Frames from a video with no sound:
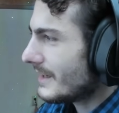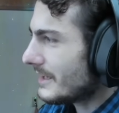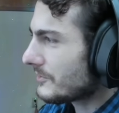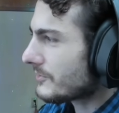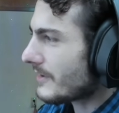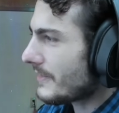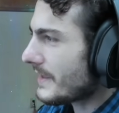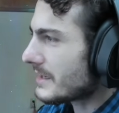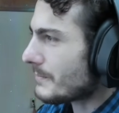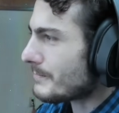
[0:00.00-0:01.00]
instead
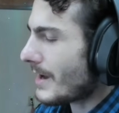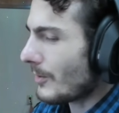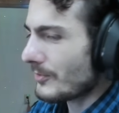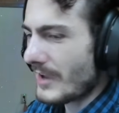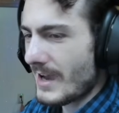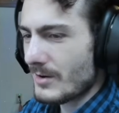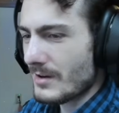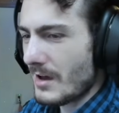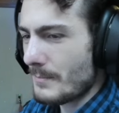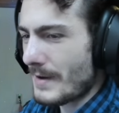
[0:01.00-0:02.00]
they had a
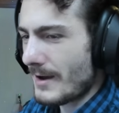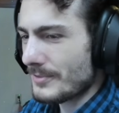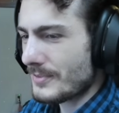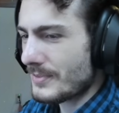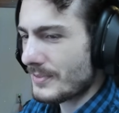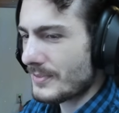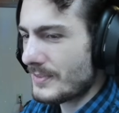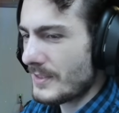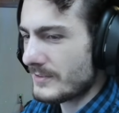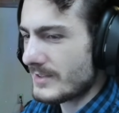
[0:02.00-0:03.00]
meltdown about
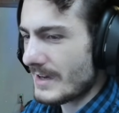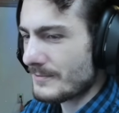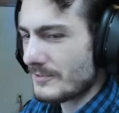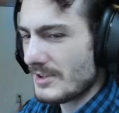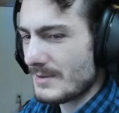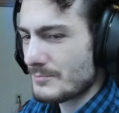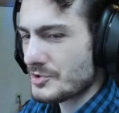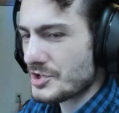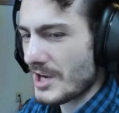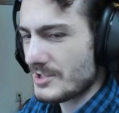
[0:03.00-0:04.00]
the dev team
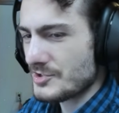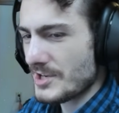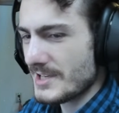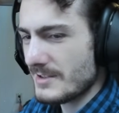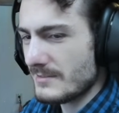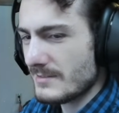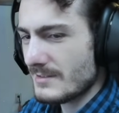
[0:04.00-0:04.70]
changing it.